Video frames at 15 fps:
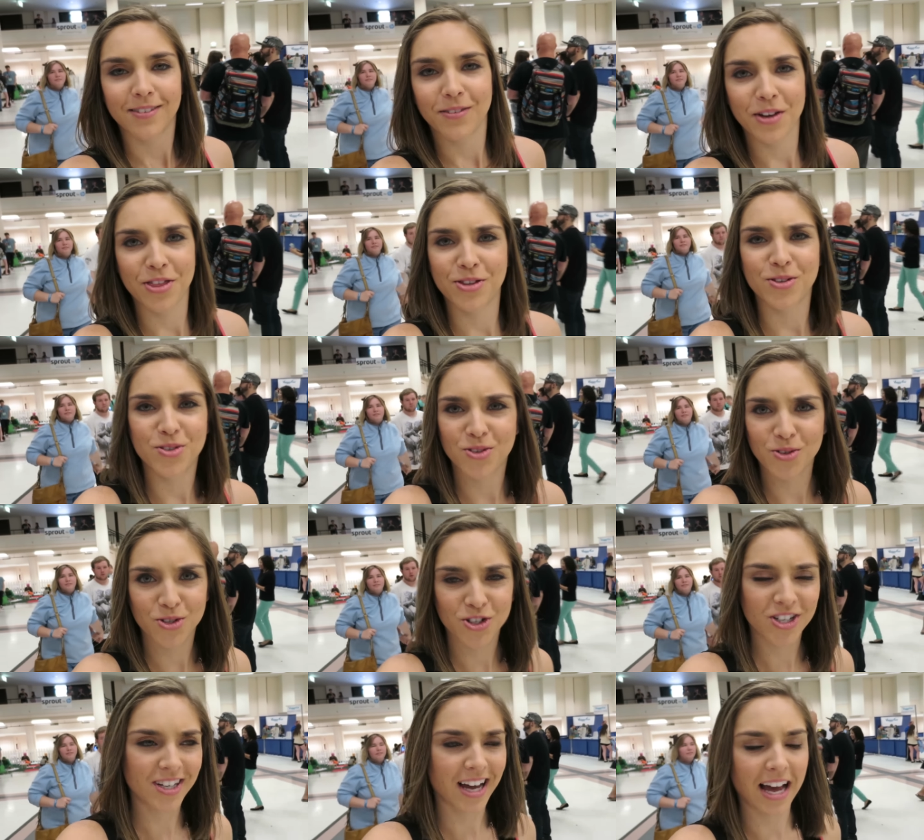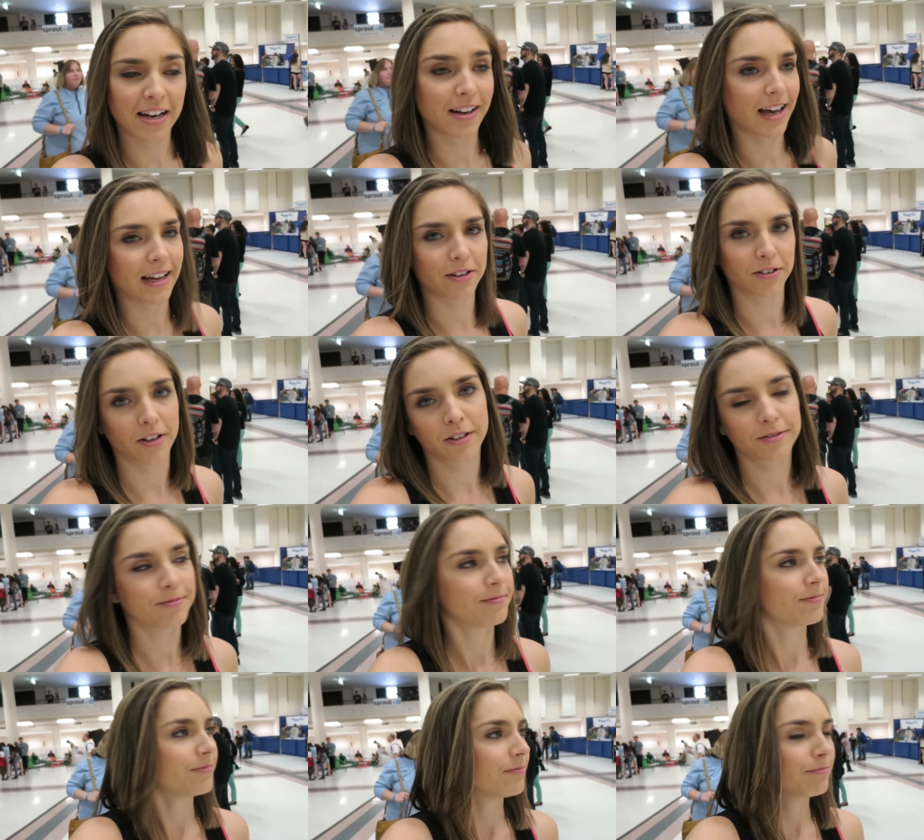with sushi. at all.
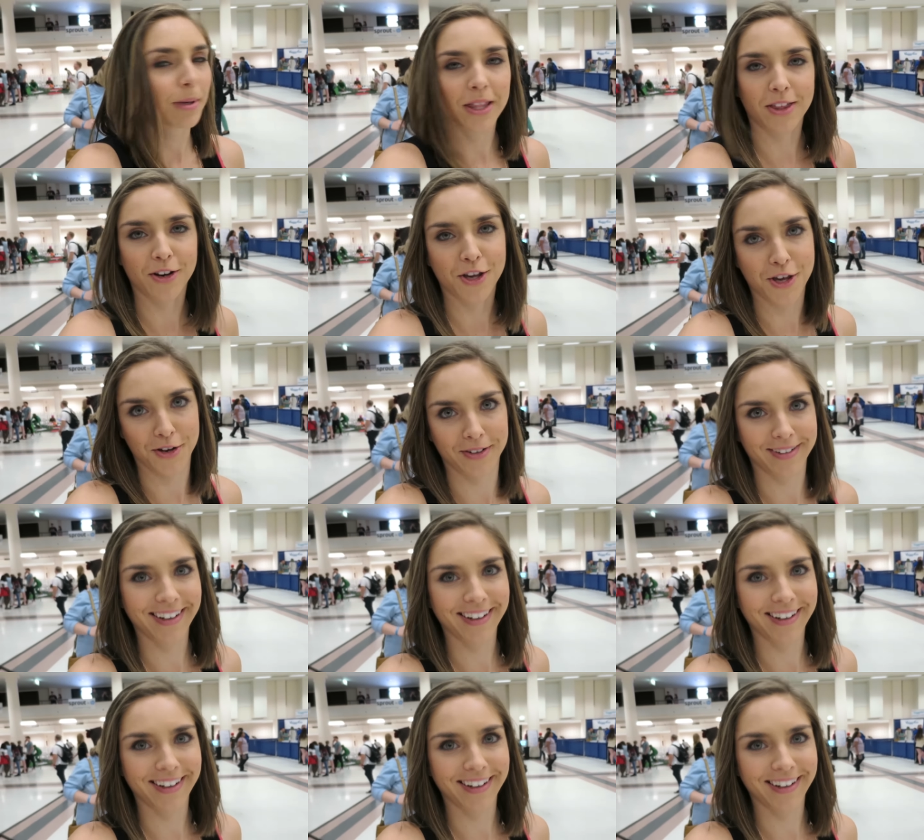But they're cute.